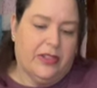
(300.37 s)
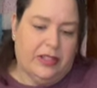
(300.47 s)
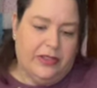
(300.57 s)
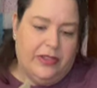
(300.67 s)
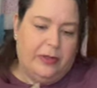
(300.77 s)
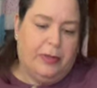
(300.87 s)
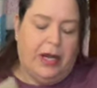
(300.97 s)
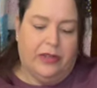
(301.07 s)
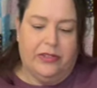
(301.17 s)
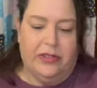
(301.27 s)
it because this
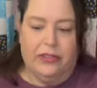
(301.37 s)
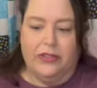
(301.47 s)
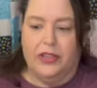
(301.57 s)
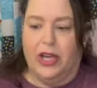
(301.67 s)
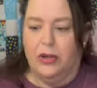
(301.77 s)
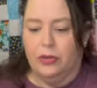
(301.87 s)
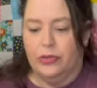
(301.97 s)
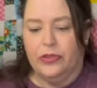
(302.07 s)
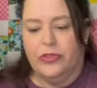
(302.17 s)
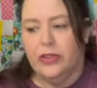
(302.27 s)
box is
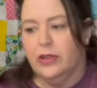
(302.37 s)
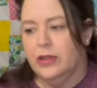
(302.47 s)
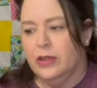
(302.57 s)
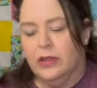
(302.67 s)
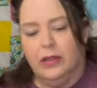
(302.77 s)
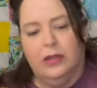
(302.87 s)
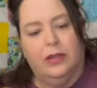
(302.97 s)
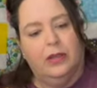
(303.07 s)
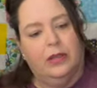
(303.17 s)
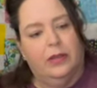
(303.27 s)
toast.
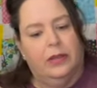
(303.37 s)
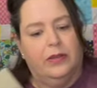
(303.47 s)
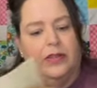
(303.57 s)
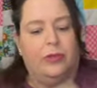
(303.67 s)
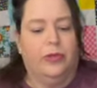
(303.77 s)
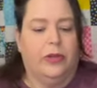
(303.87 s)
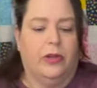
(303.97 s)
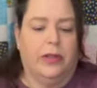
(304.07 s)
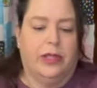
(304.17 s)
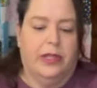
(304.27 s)
This was
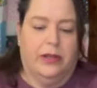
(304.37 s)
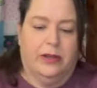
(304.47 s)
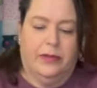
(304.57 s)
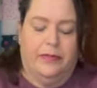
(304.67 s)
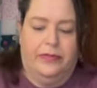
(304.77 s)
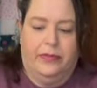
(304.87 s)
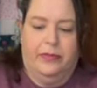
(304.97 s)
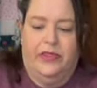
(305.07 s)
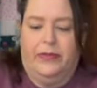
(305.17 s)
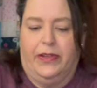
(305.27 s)
all in here.
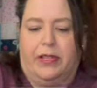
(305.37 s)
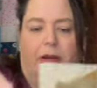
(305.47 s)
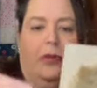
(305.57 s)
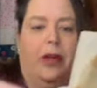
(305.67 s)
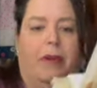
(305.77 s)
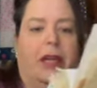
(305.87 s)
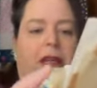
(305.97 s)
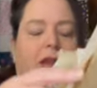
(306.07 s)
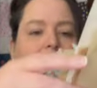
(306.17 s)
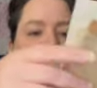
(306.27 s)
Let's see if I can get all that back
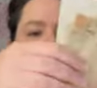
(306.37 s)
in there.